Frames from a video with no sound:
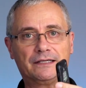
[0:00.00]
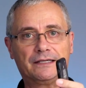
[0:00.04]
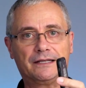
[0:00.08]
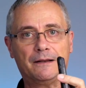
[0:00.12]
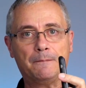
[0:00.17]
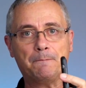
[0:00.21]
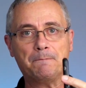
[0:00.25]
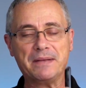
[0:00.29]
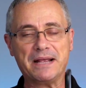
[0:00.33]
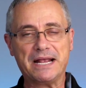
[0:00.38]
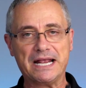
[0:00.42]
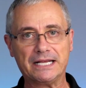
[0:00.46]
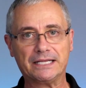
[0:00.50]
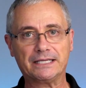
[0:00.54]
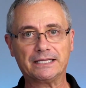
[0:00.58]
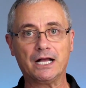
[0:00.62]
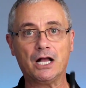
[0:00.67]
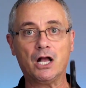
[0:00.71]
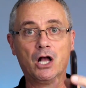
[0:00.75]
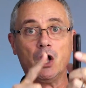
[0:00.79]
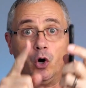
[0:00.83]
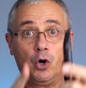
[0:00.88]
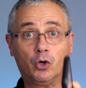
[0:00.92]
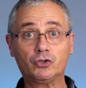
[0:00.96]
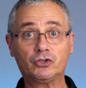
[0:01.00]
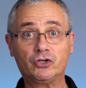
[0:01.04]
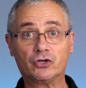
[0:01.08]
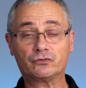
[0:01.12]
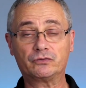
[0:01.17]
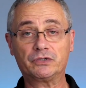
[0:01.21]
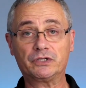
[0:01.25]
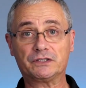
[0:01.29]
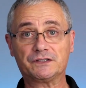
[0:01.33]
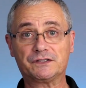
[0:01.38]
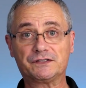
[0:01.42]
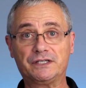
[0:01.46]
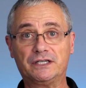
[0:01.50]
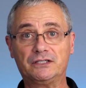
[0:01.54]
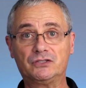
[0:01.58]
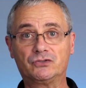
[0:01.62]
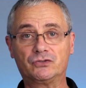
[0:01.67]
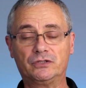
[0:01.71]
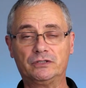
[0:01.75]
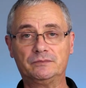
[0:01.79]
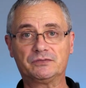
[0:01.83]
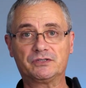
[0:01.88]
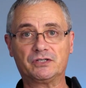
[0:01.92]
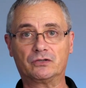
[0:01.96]
that can make all your real estate
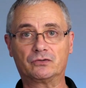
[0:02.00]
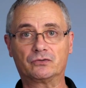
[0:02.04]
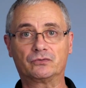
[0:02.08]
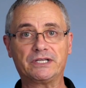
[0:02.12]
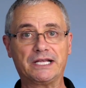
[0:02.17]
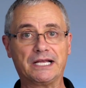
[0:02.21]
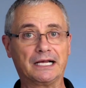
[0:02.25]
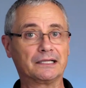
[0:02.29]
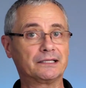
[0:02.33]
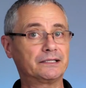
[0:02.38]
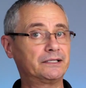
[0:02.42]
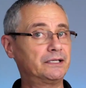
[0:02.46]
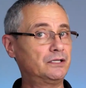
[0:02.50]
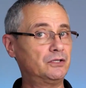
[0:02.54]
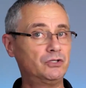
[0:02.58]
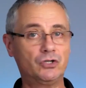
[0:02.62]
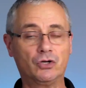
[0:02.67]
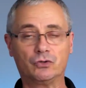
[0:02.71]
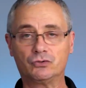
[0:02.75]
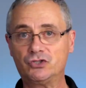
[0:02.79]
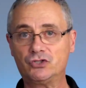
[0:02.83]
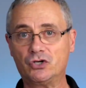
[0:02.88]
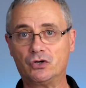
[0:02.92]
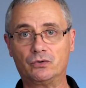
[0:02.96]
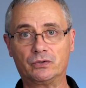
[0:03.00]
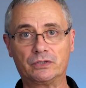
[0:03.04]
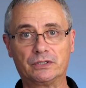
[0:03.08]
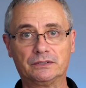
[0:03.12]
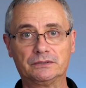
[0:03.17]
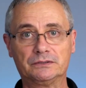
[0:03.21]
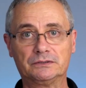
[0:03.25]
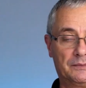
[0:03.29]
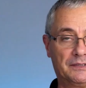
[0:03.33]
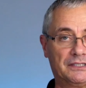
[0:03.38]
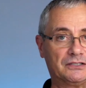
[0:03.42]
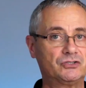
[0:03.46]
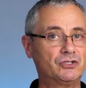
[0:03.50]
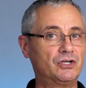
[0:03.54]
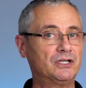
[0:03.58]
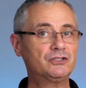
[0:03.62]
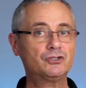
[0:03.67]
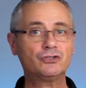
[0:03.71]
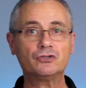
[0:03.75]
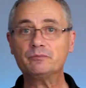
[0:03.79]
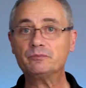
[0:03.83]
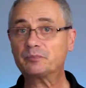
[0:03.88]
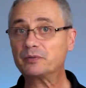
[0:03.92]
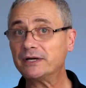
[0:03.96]
dreams a reality. No joke. I'm not
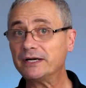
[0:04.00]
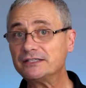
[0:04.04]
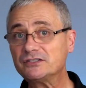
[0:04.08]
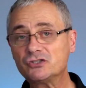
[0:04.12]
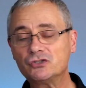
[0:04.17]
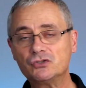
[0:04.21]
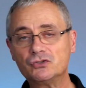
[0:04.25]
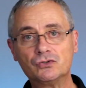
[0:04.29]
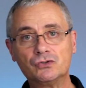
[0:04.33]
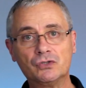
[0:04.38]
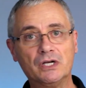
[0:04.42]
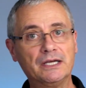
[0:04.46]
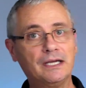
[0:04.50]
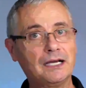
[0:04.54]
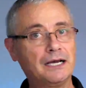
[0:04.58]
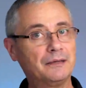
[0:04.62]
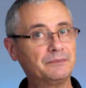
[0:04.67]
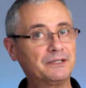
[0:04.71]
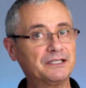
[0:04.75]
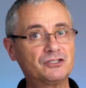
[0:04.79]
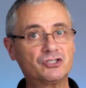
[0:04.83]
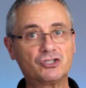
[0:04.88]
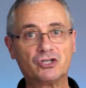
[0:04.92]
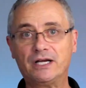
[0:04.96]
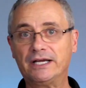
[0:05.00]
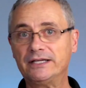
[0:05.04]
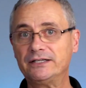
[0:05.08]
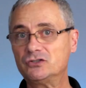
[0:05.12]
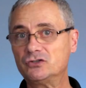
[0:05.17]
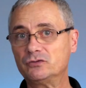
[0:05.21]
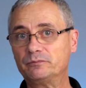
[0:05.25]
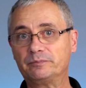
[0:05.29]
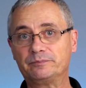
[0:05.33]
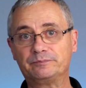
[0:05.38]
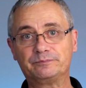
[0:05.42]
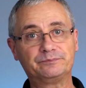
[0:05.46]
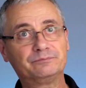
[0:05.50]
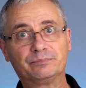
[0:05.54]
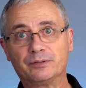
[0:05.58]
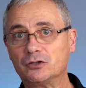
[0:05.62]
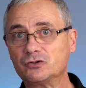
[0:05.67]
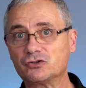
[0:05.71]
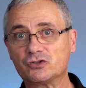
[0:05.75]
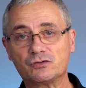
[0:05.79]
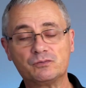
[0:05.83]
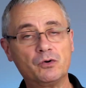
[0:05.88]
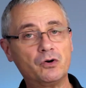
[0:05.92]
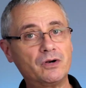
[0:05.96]
trying to impress you. I'm not trying to
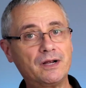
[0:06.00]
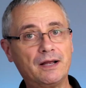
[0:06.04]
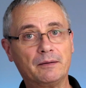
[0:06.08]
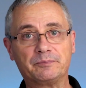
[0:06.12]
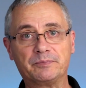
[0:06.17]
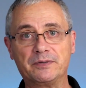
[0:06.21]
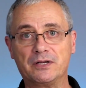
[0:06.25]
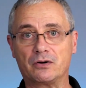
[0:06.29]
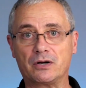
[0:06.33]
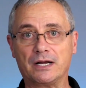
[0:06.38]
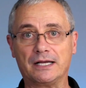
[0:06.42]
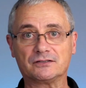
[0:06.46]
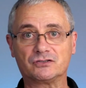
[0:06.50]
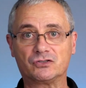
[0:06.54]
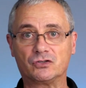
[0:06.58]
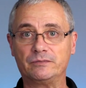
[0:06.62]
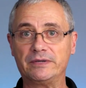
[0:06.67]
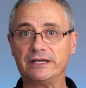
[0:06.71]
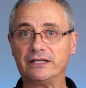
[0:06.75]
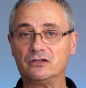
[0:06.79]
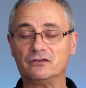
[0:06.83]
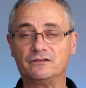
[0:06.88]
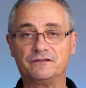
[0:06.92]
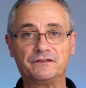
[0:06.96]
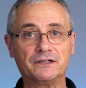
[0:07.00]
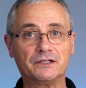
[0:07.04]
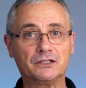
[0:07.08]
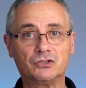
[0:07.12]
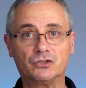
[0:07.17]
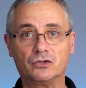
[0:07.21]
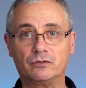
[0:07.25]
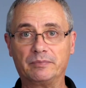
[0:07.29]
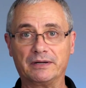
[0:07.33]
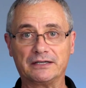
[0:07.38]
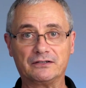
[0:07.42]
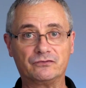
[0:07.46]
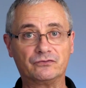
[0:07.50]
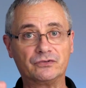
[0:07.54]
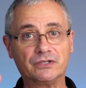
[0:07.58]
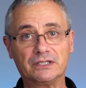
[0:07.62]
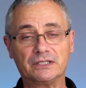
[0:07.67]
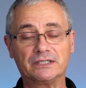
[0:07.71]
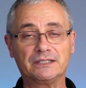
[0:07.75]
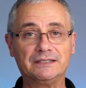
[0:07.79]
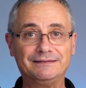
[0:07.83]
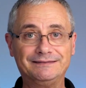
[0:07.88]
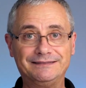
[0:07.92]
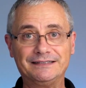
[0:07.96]
blow smoke up your ass to make you feel good. But
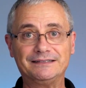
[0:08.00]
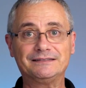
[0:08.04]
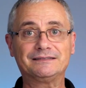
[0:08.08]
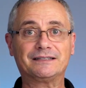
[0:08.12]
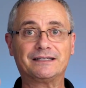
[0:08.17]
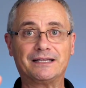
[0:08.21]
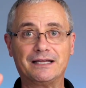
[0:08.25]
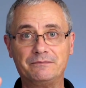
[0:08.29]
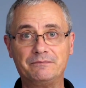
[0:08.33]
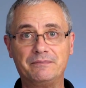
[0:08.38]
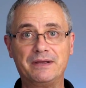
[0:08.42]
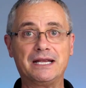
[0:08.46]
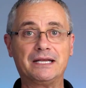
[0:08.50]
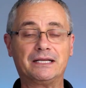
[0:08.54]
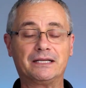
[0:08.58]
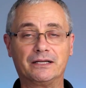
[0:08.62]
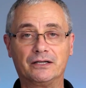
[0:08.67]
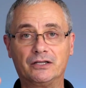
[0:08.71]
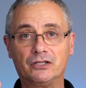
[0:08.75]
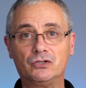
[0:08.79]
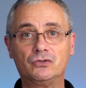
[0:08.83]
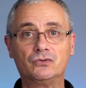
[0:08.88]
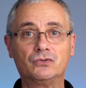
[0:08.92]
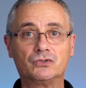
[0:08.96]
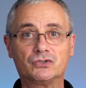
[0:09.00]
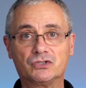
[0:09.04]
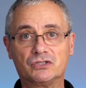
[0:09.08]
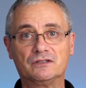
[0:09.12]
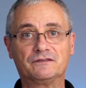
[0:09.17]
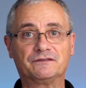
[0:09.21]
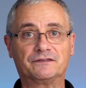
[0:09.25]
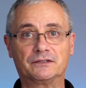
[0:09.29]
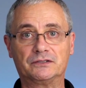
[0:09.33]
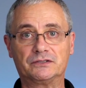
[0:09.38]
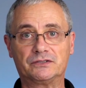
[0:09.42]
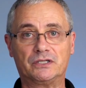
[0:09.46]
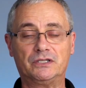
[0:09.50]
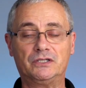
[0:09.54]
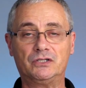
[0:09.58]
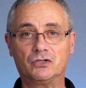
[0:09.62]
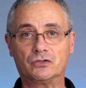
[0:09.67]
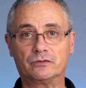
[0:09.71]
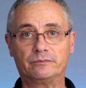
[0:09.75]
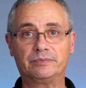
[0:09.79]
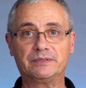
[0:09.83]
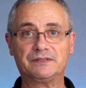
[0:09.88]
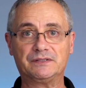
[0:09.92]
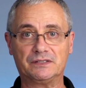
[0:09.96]
really, this can make a huge difference in
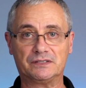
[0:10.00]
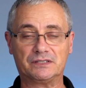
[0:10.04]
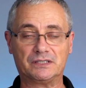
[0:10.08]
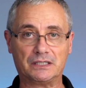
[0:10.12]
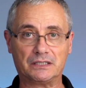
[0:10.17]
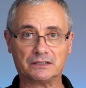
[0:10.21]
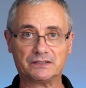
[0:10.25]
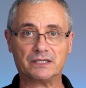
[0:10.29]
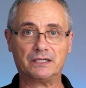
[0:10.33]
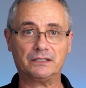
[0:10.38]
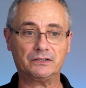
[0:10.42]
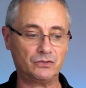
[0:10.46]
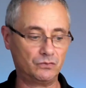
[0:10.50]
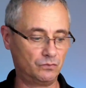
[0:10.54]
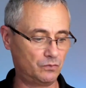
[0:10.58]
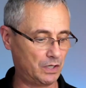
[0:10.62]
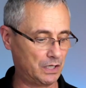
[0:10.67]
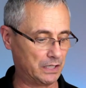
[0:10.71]
your business. And I'll tell you